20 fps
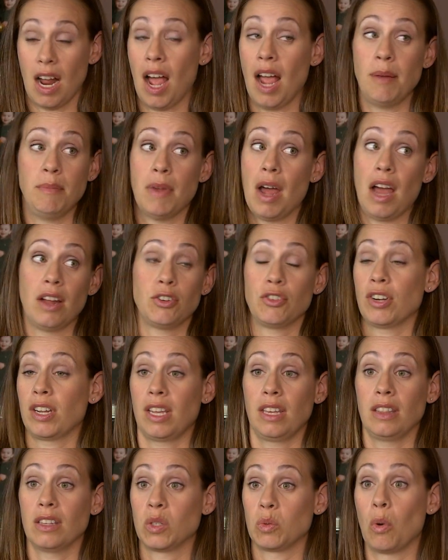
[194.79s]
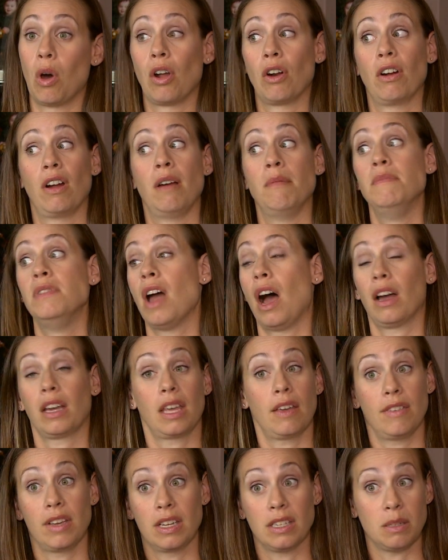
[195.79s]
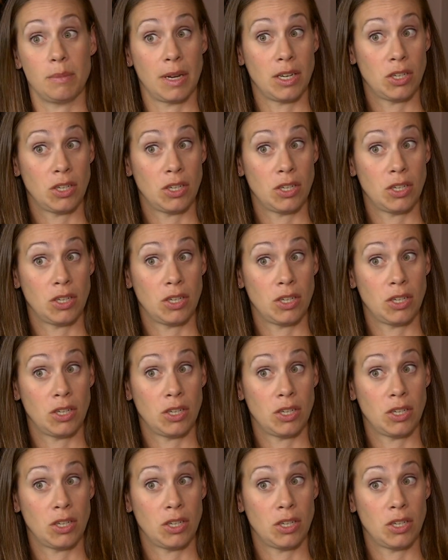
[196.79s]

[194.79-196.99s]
I'm not drinking this water. I'm not giving it to my